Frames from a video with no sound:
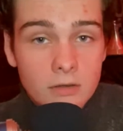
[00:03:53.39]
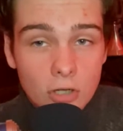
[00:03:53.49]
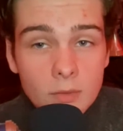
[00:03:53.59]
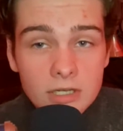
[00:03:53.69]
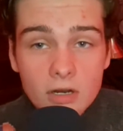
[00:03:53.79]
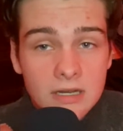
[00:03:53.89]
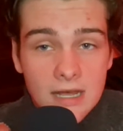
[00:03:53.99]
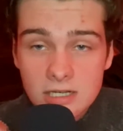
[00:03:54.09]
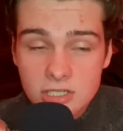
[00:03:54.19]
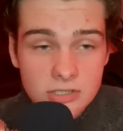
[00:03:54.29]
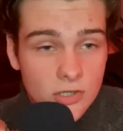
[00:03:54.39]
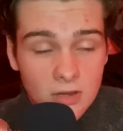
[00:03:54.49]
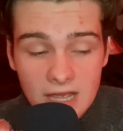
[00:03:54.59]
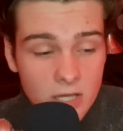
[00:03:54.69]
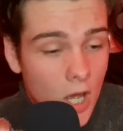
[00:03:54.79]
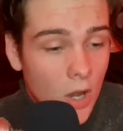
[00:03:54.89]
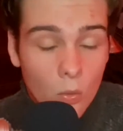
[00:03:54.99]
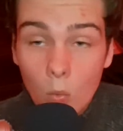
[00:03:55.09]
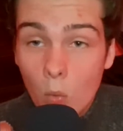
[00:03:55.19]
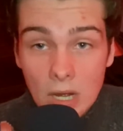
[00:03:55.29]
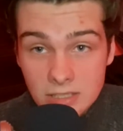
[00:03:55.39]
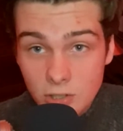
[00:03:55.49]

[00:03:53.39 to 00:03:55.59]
Knowing your connections are like what